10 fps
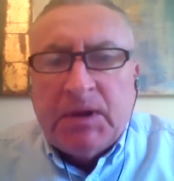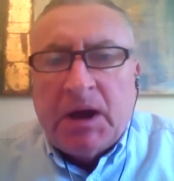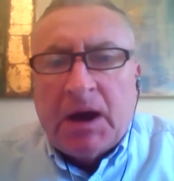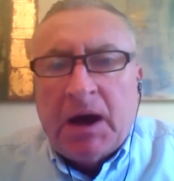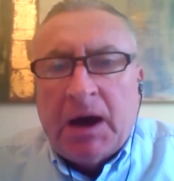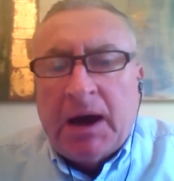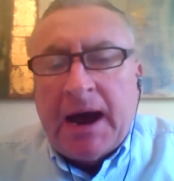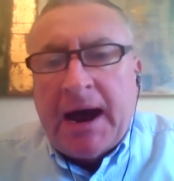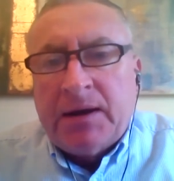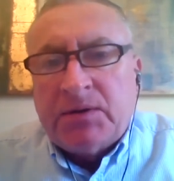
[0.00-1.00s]

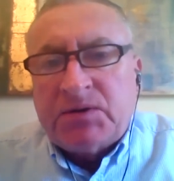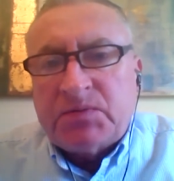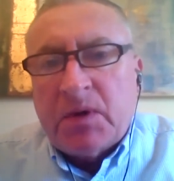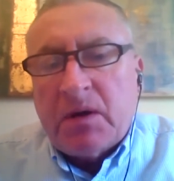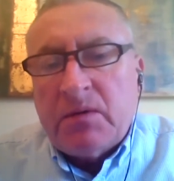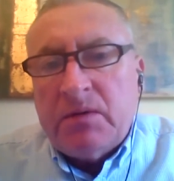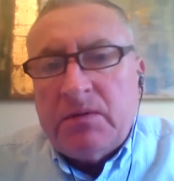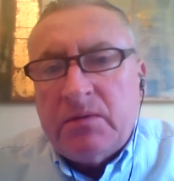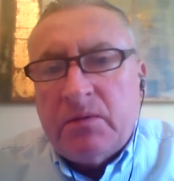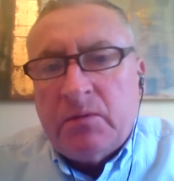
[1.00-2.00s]
And
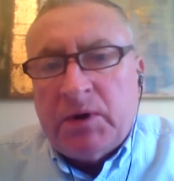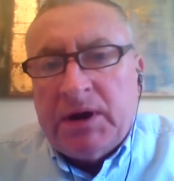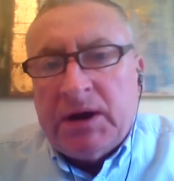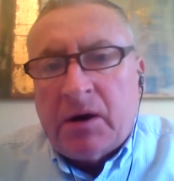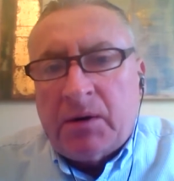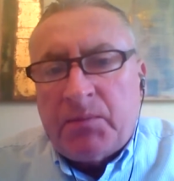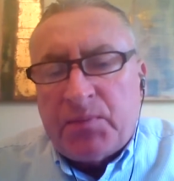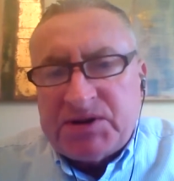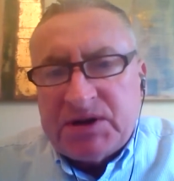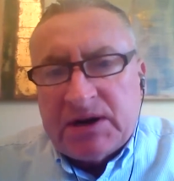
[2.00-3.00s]
we are
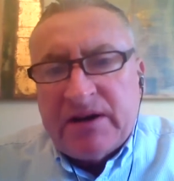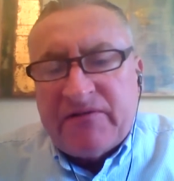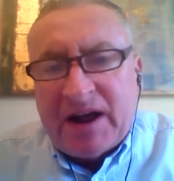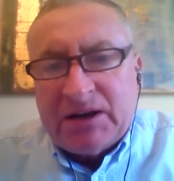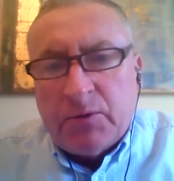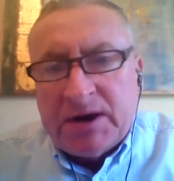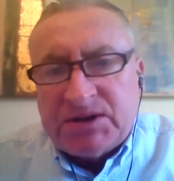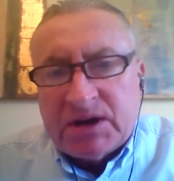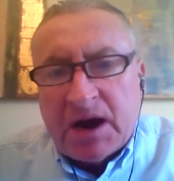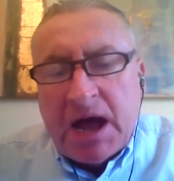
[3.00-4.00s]
presently
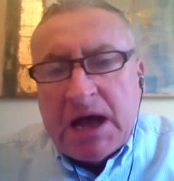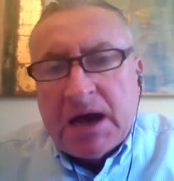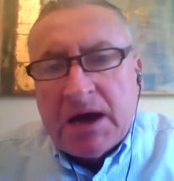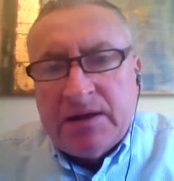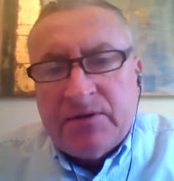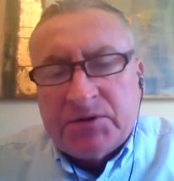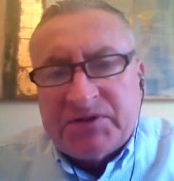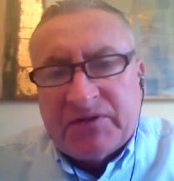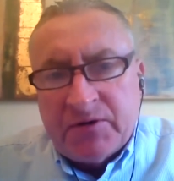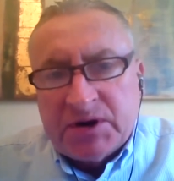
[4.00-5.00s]
evaluating those
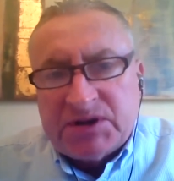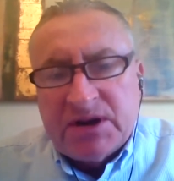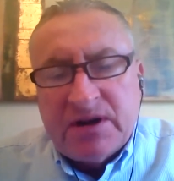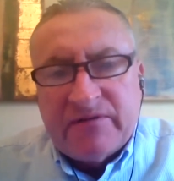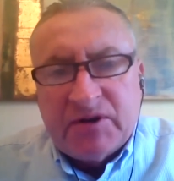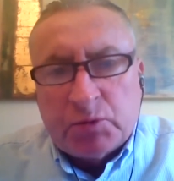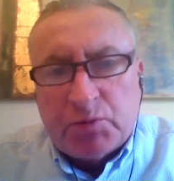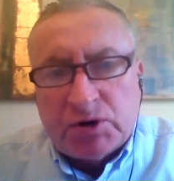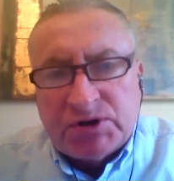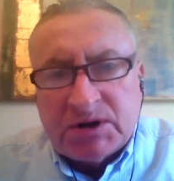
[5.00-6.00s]
various individual
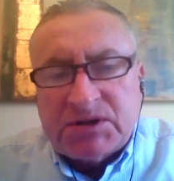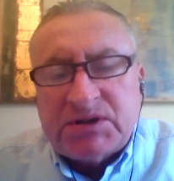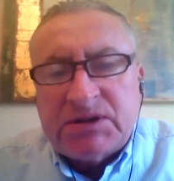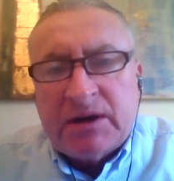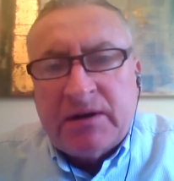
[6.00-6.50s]
projects